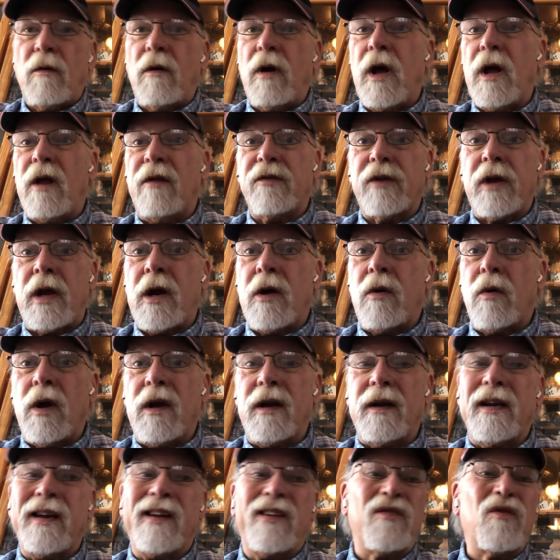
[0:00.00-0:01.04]
Wow, the sound
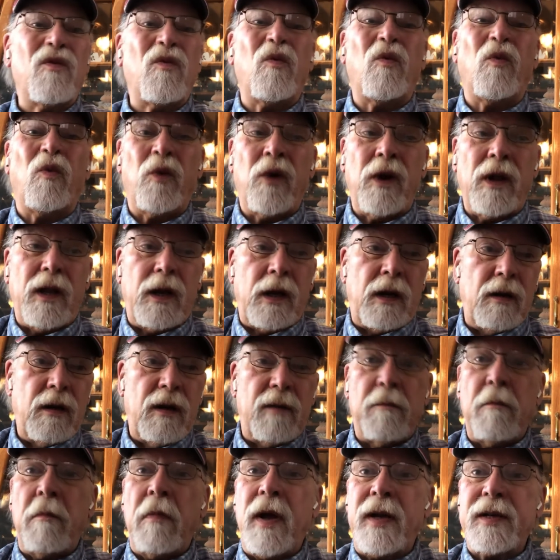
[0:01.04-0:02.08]
quality is really
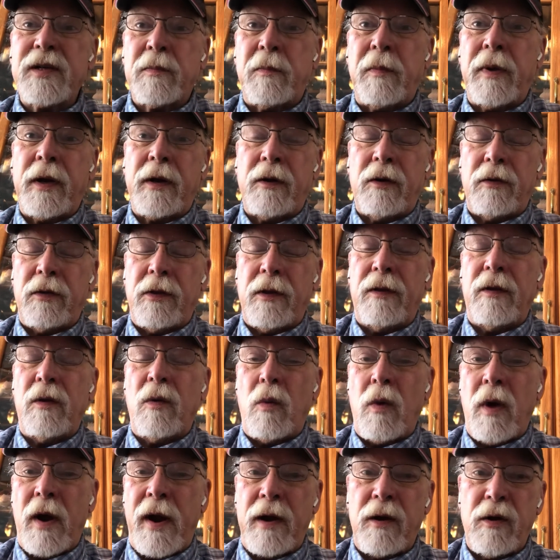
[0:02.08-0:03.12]
good. Much better than the
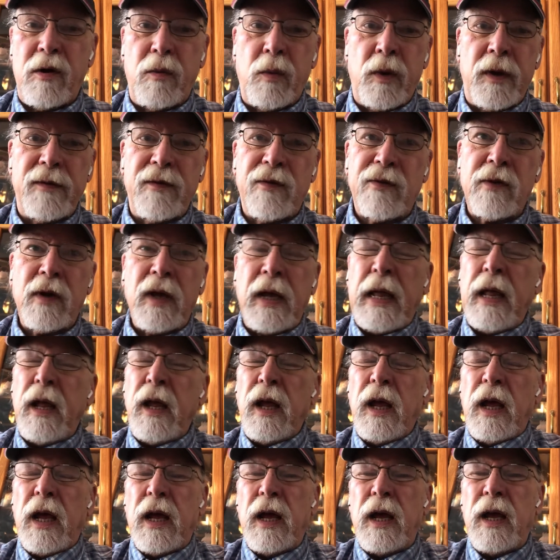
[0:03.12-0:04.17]
wired ones.
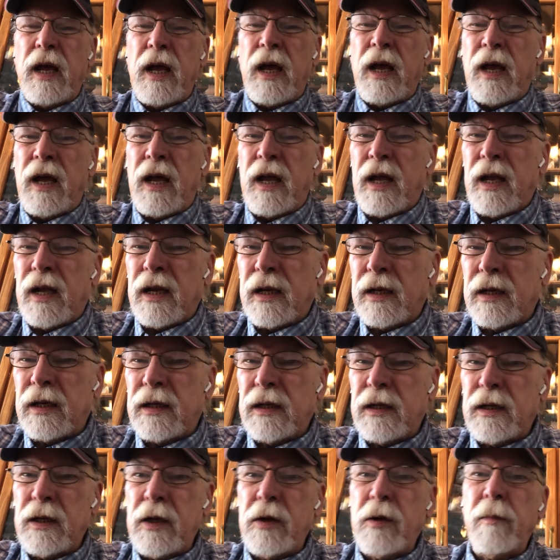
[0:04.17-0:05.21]
A
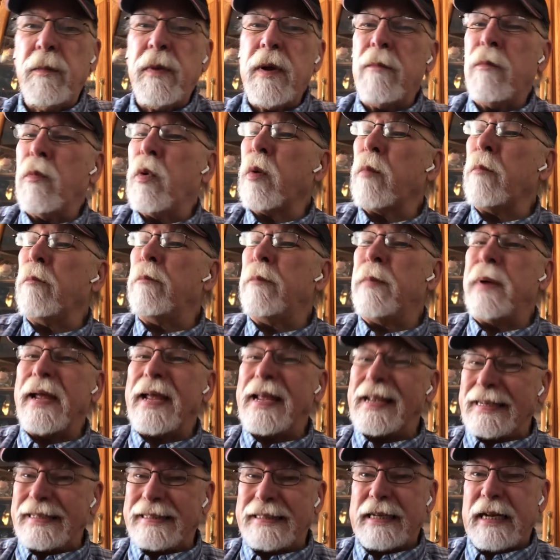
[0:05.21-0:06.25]
little bit more
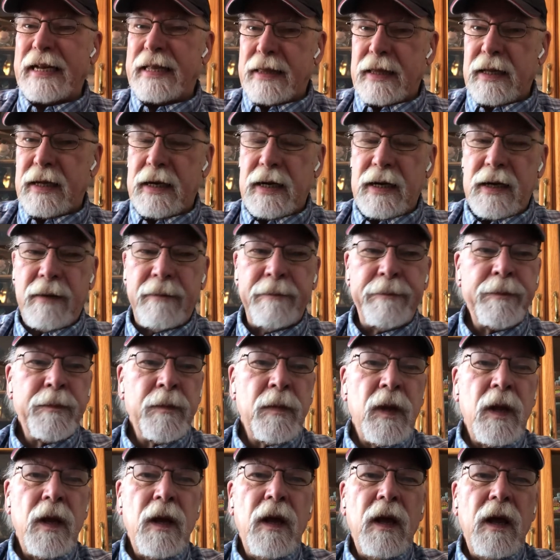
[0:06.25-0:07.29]
bass, I think.
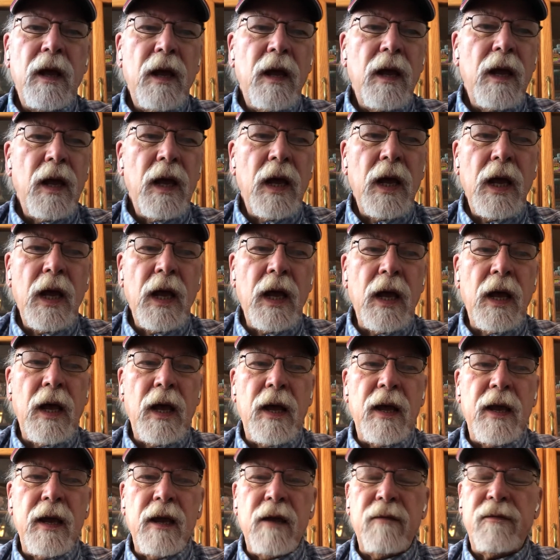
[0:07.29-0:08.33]

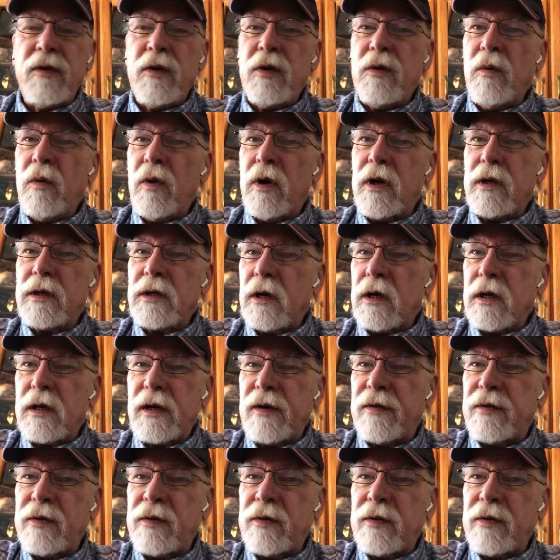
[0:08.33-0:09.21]
If you want to talk